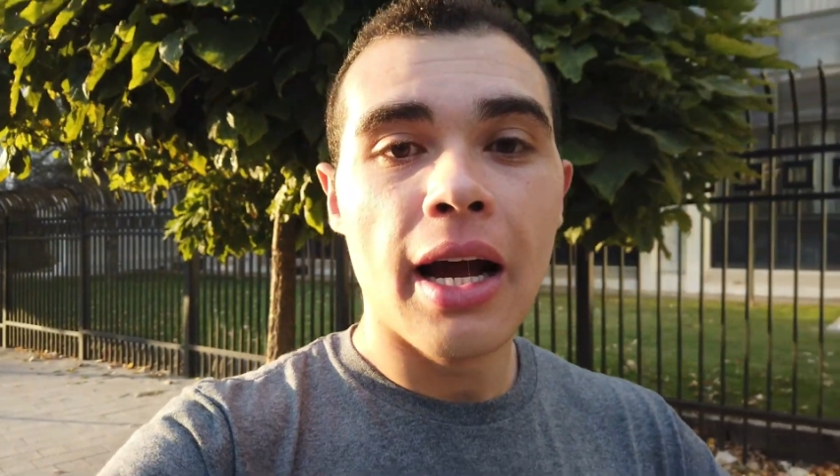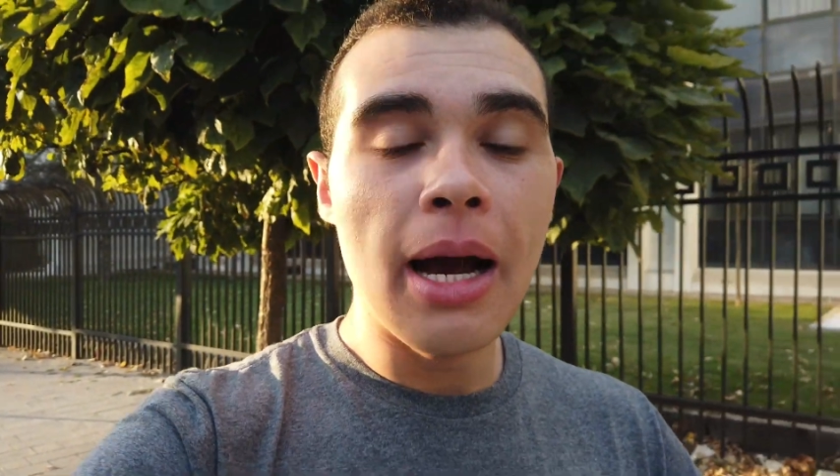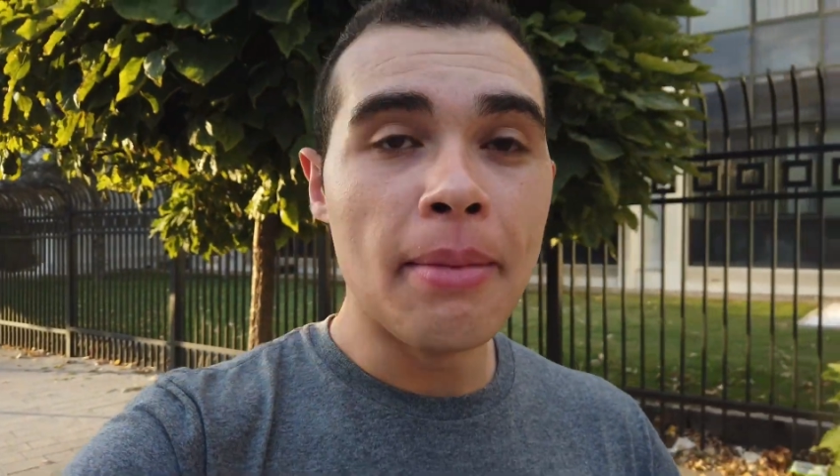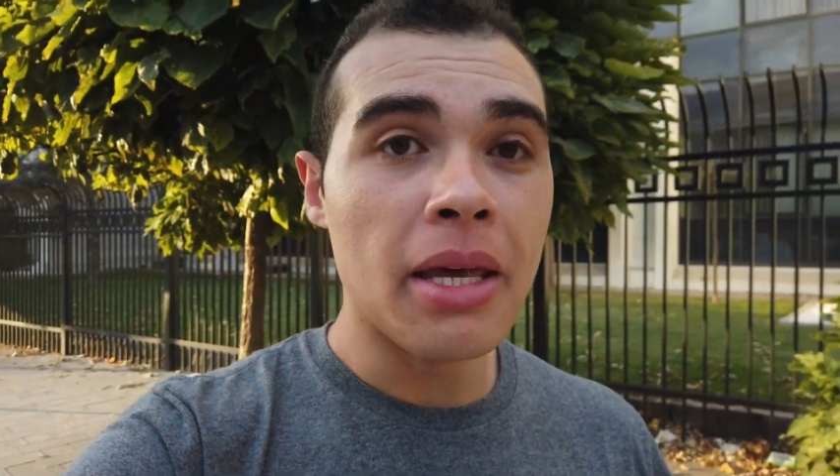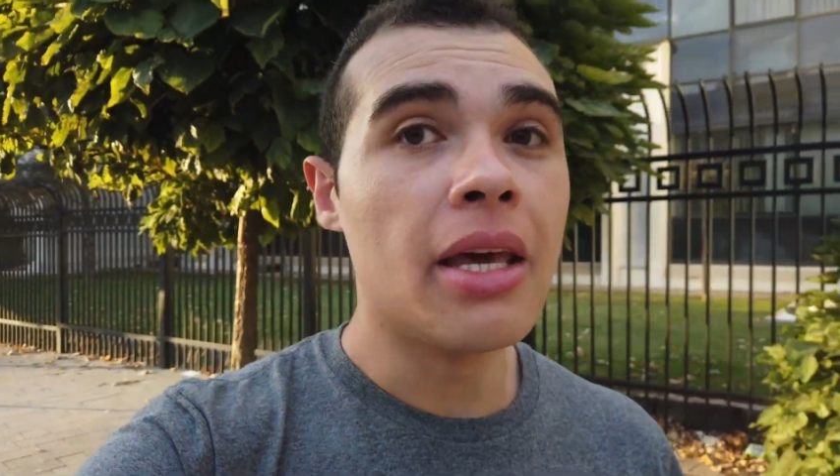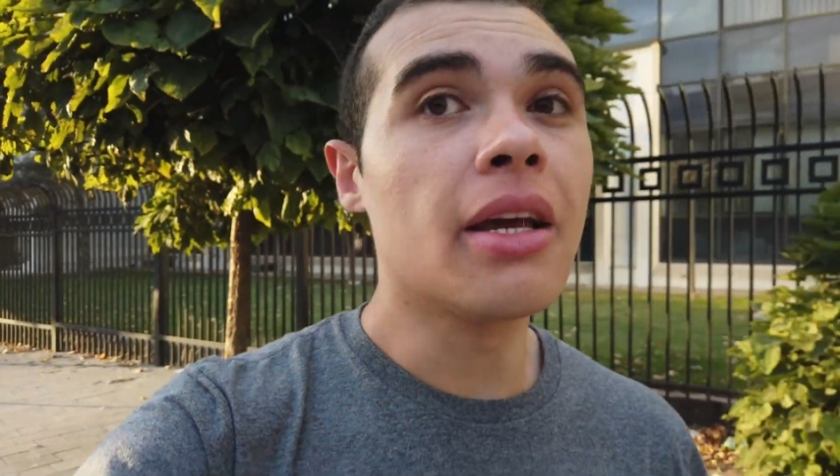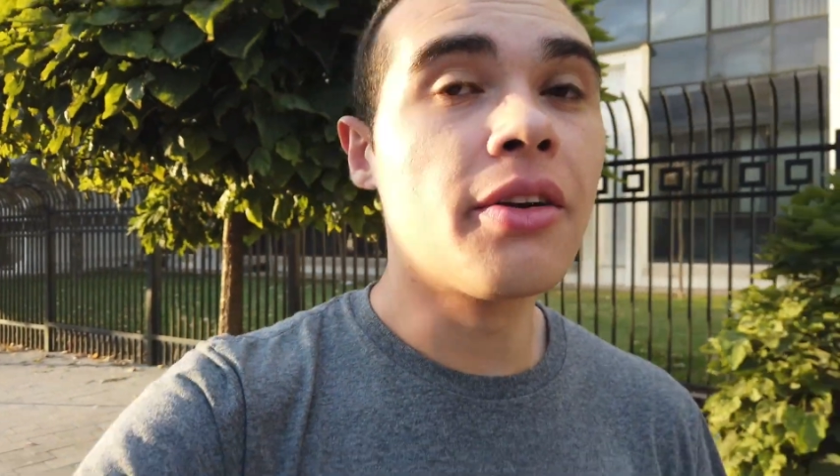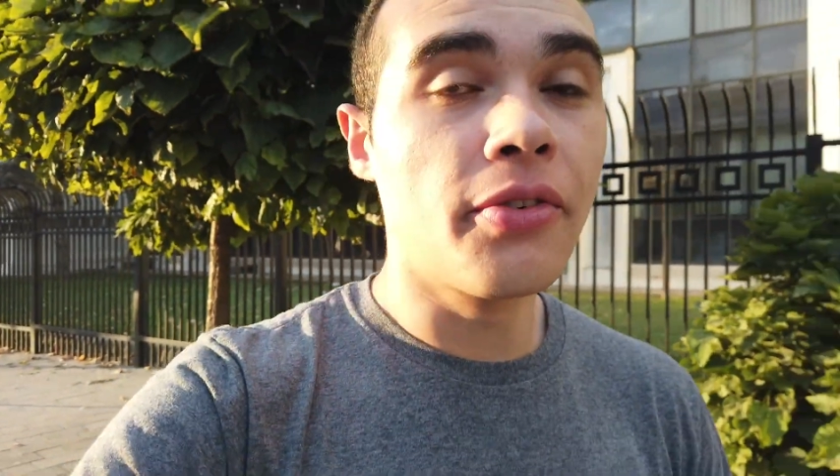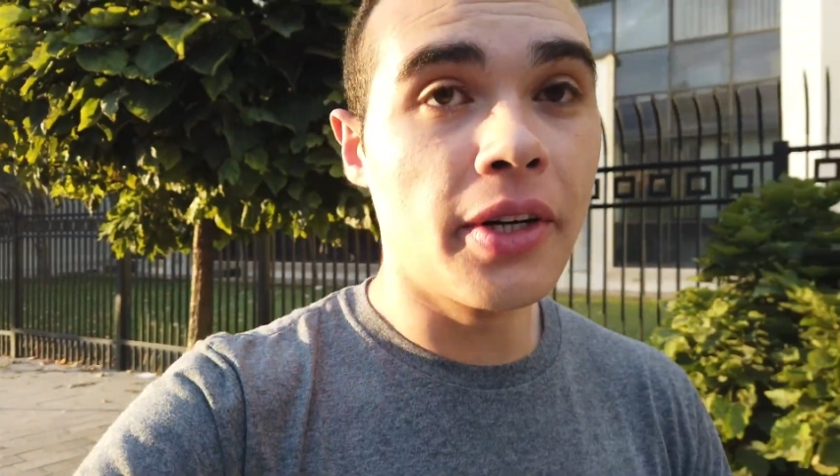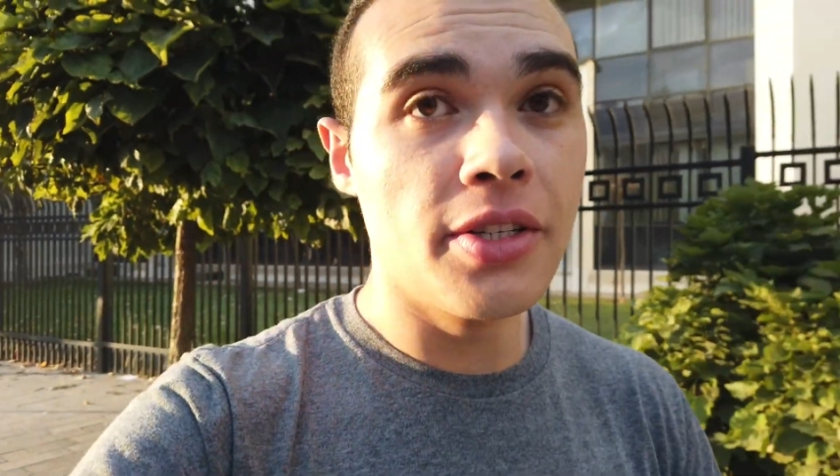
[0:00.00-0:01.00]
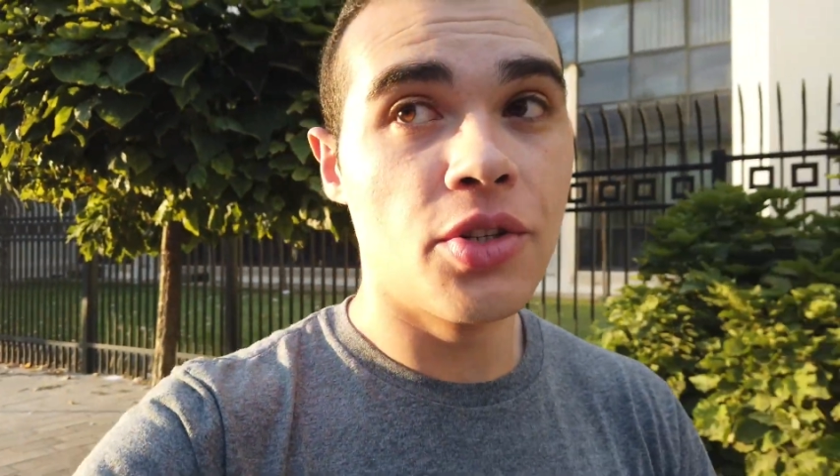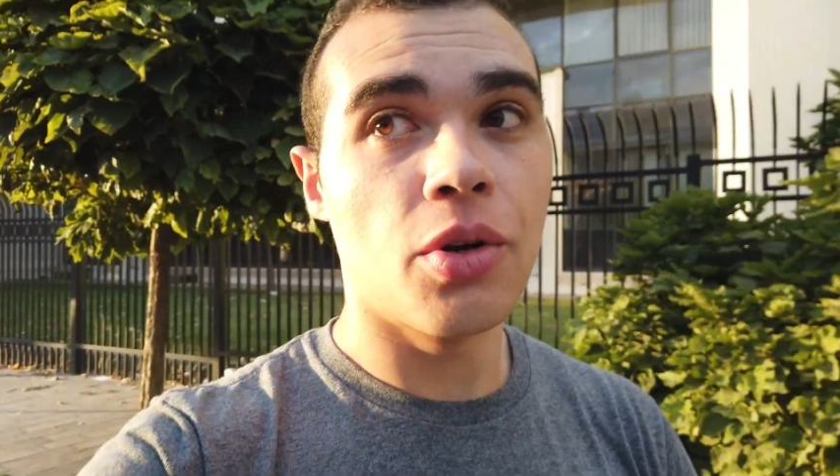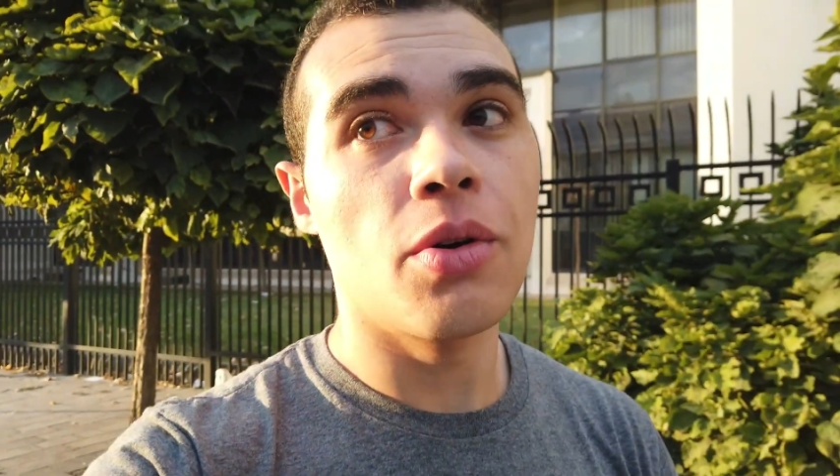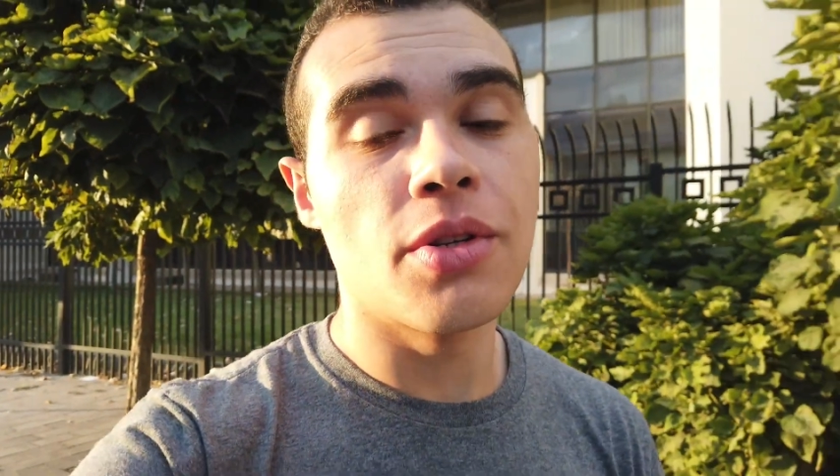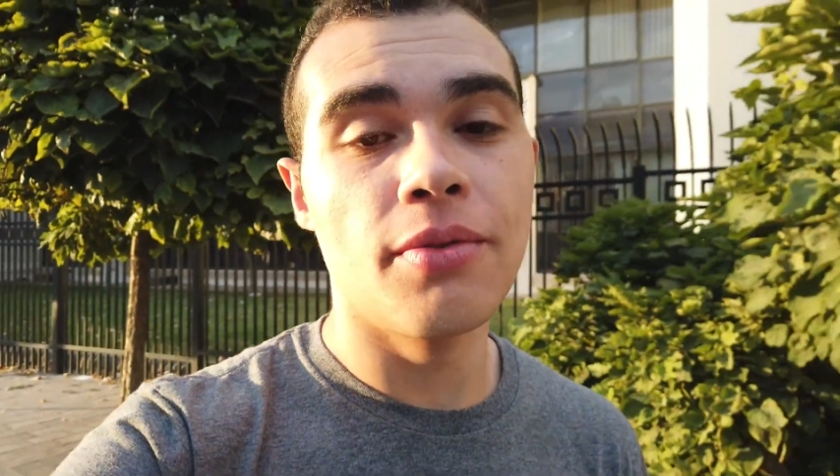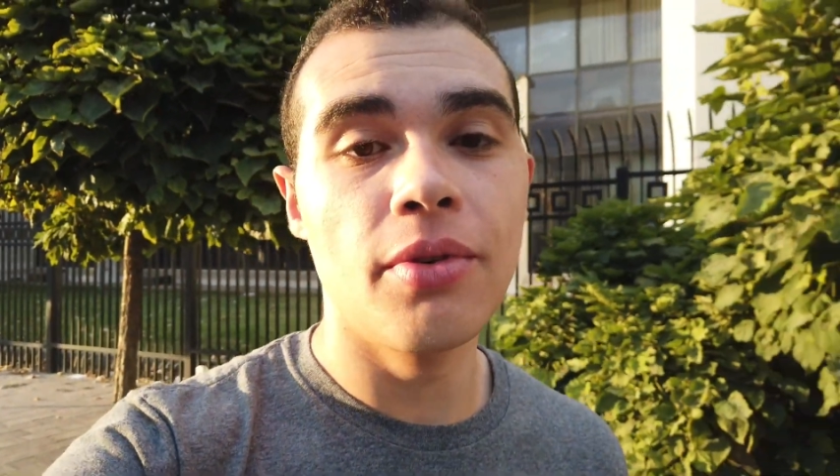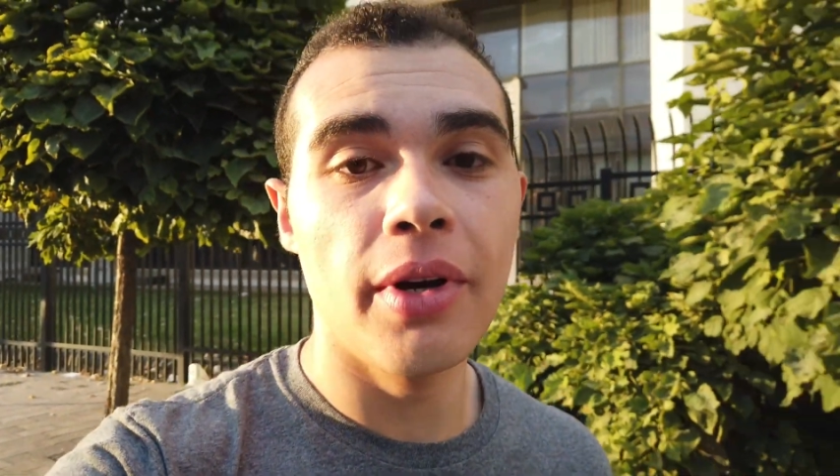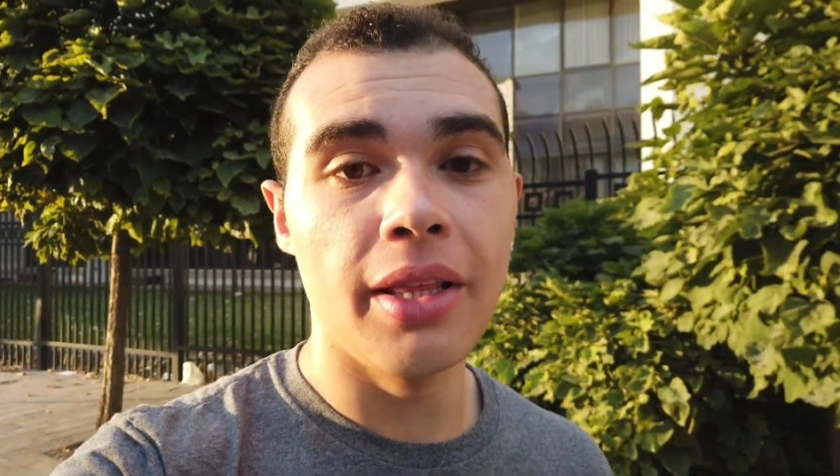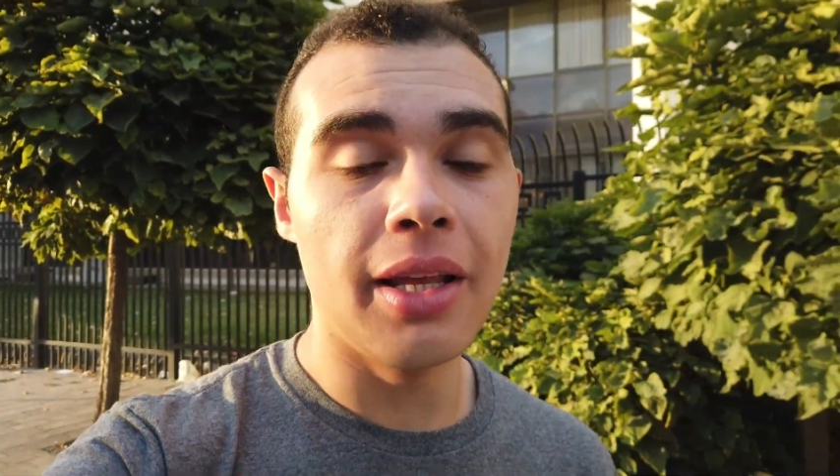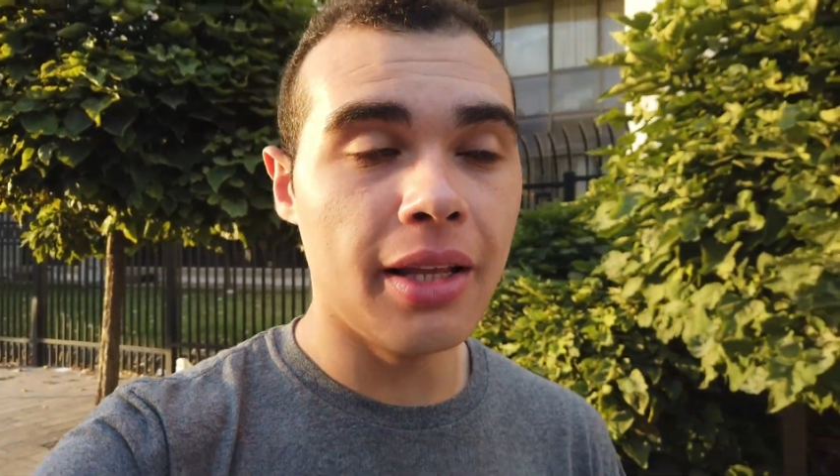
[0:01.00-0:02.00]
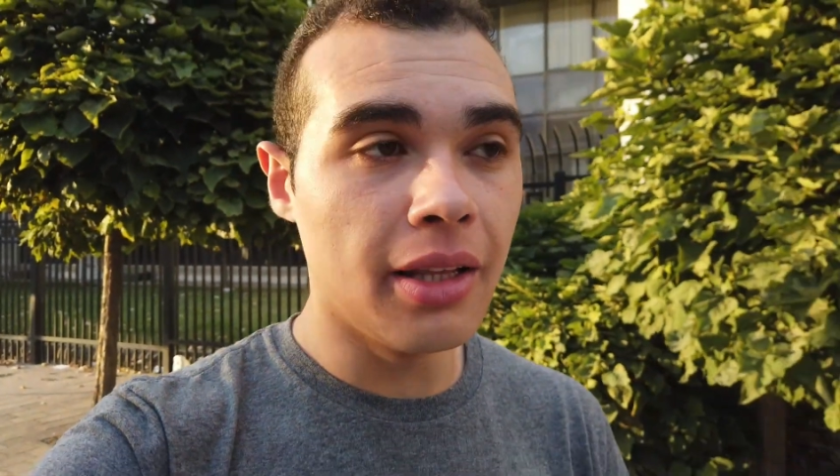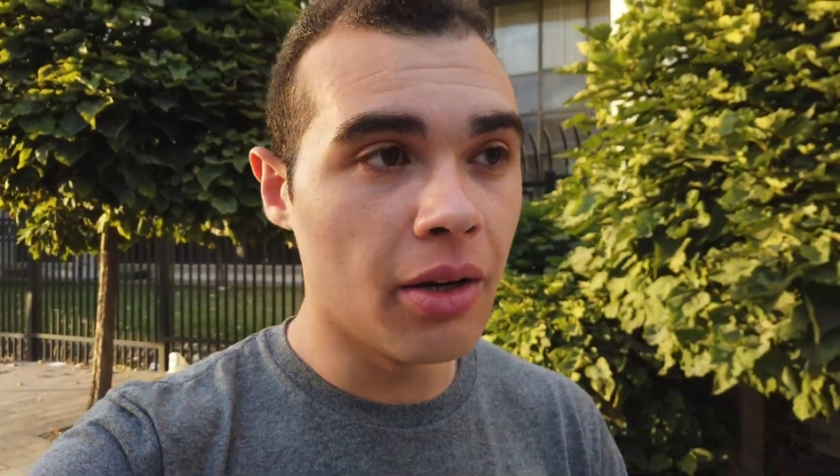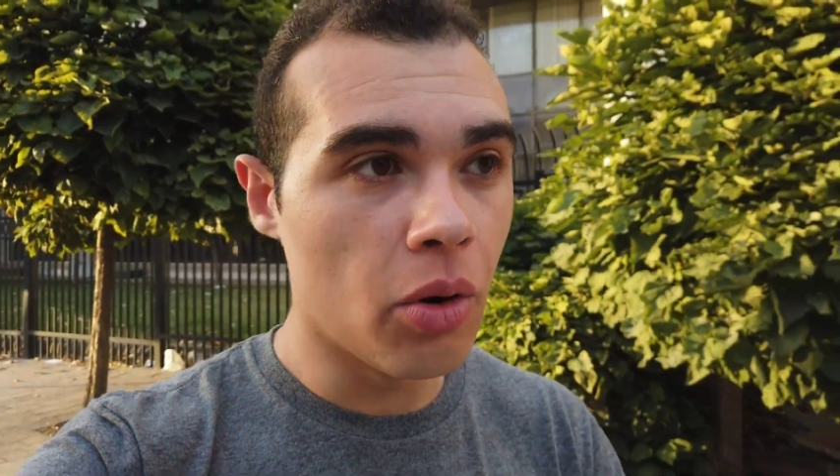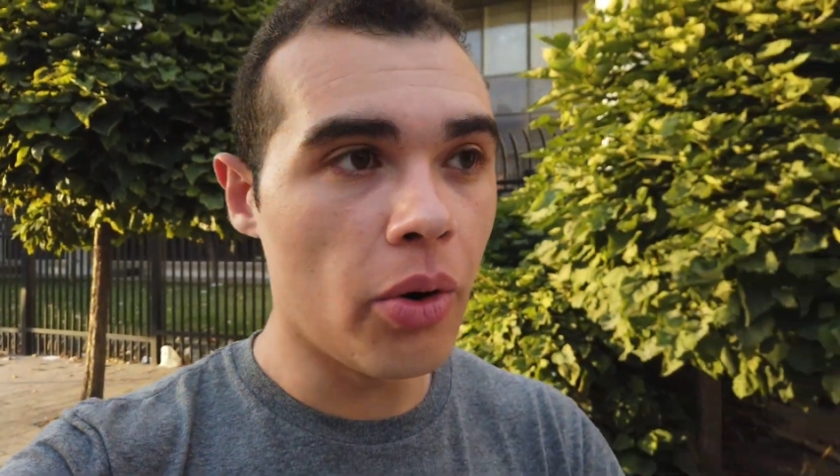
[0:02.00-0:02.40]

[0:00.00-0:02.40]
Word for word: coming here first to Kosovo and then